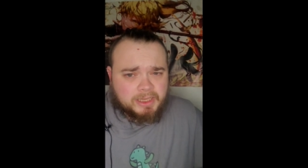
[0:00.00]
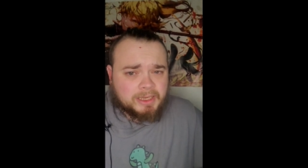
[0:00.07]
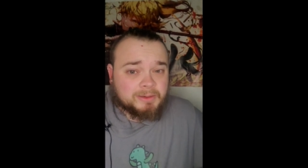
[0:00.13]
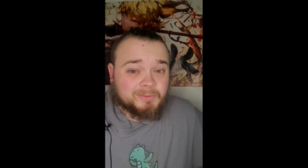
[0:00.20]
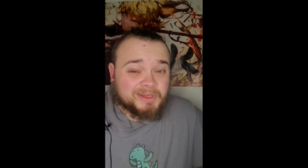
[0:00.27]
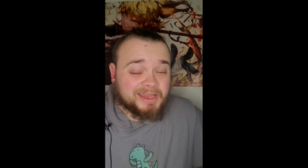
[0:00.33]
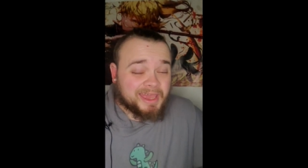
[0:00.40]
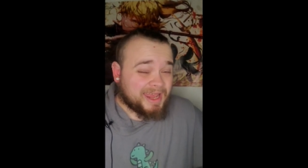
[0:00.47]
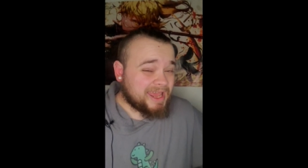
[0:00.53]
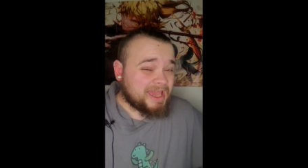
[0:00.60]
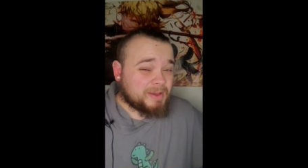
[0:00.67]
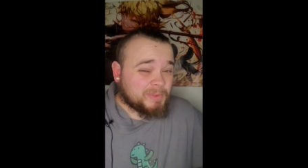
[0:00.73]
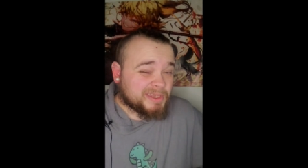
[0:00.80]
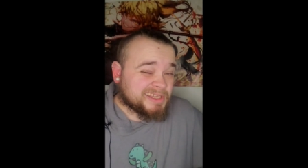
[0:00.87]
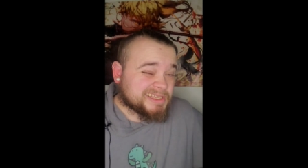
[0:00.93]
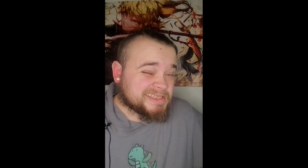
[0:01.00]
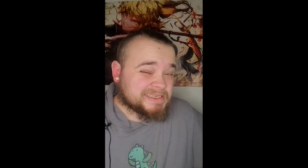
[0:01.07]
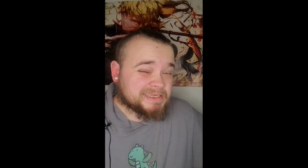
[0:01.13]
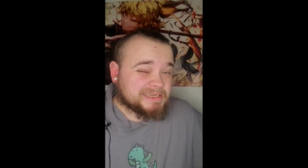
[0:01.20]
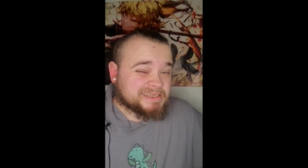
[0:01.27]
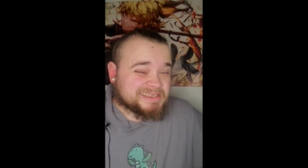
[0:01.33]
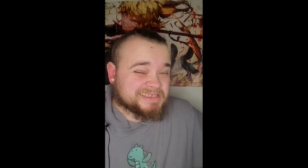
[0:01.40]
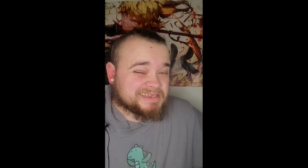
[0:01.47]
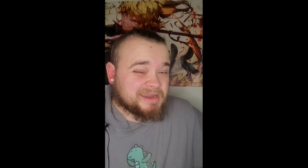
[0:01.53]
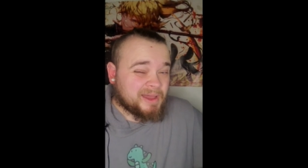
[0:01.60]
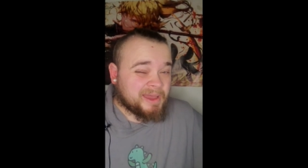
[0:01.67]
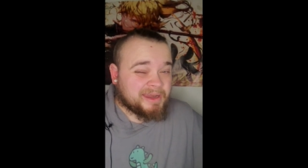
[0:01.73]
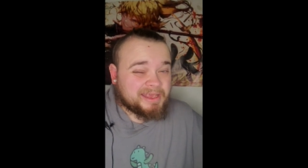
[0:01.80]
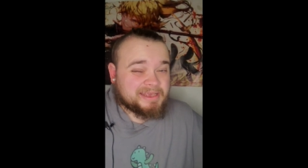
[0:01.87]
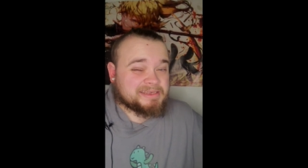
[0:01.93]
And when that happens, it's
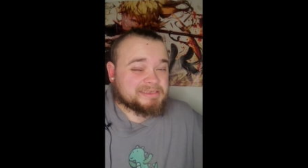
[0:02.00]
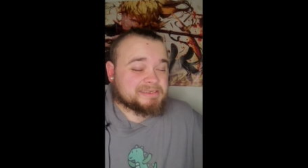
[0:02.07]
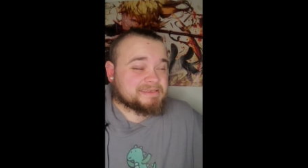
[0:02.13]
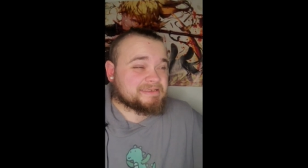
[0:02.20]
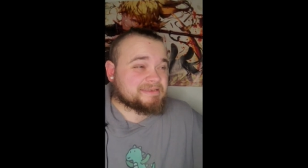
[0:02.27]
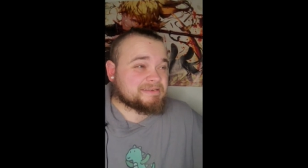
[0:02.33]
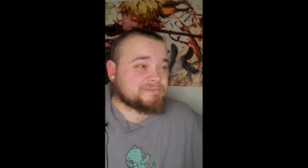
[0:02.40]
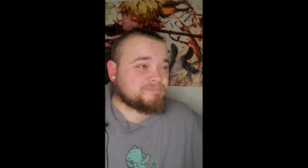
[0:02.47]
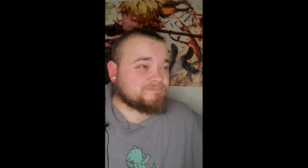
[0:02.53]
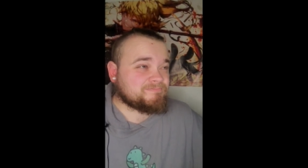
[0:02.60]
not as